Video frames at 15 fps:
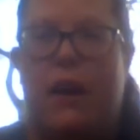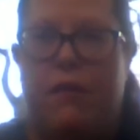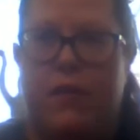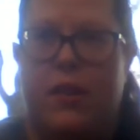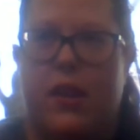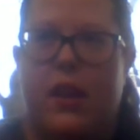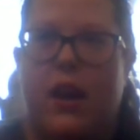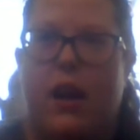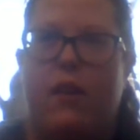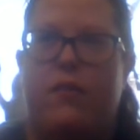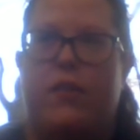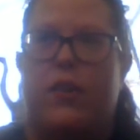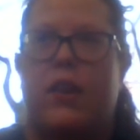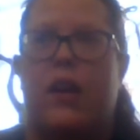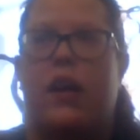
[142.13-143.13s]
Definitely. I
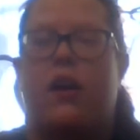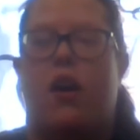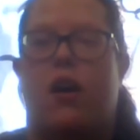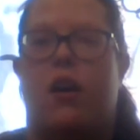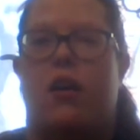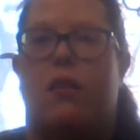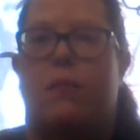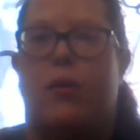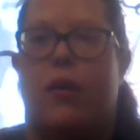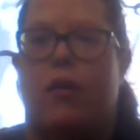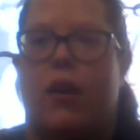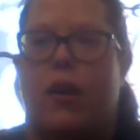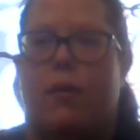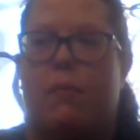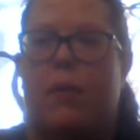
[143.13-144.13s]
feel like our
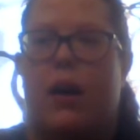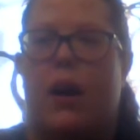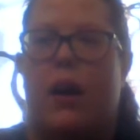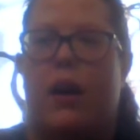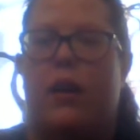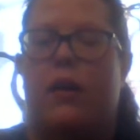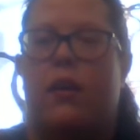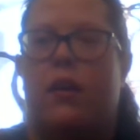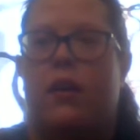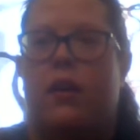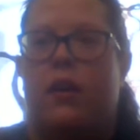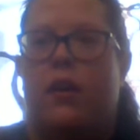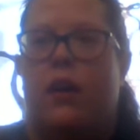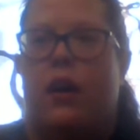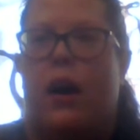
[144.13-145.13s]
program, I
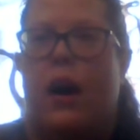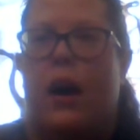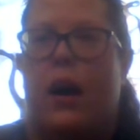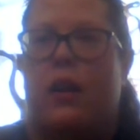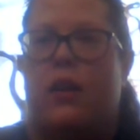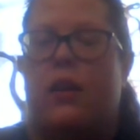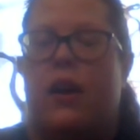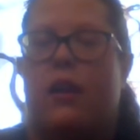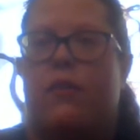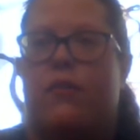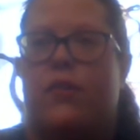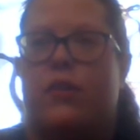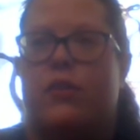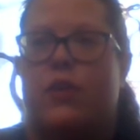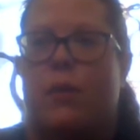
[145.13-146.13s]
had a lot
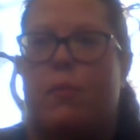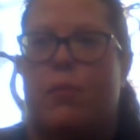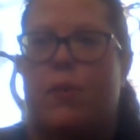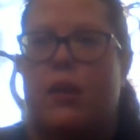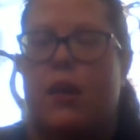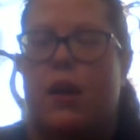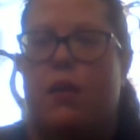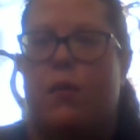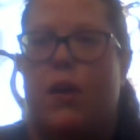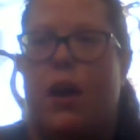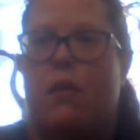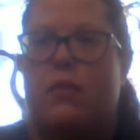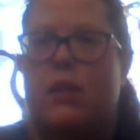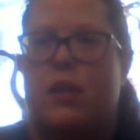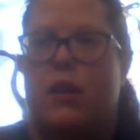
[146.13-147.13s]
of trouble with it when
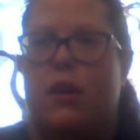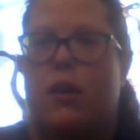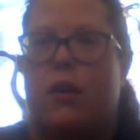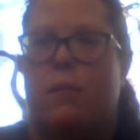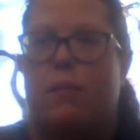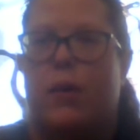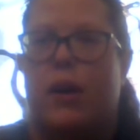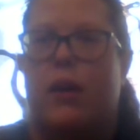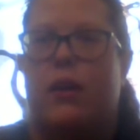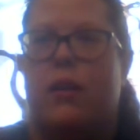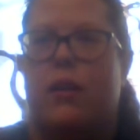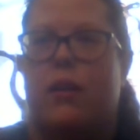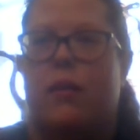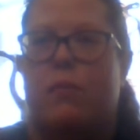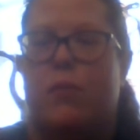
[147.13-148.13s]
I was here, but
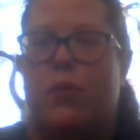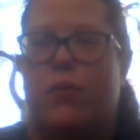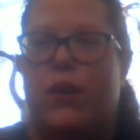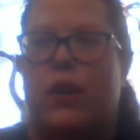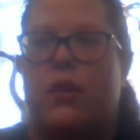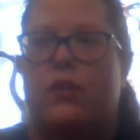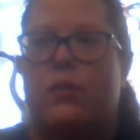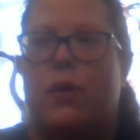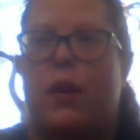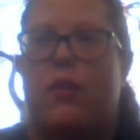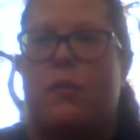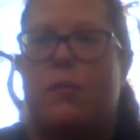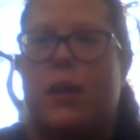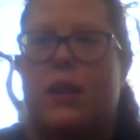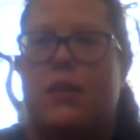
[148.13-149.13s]
moving to
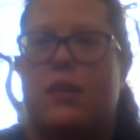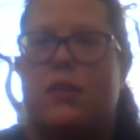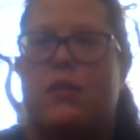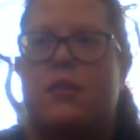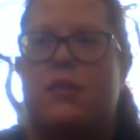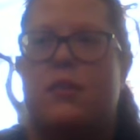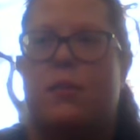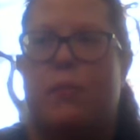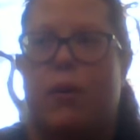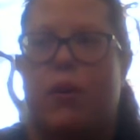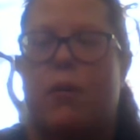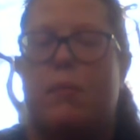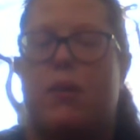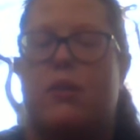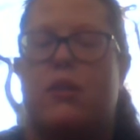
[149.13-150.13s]
other places, the
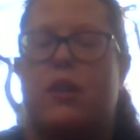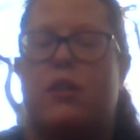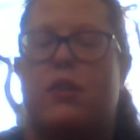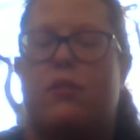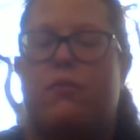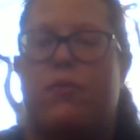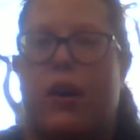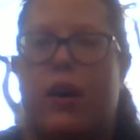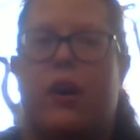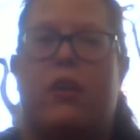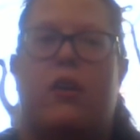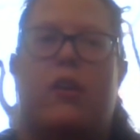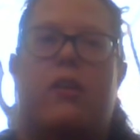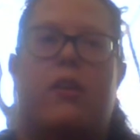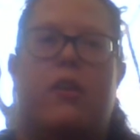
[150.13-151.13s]
program here is actually very
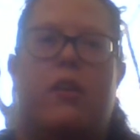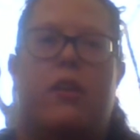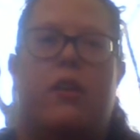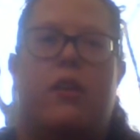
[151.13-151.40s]
good.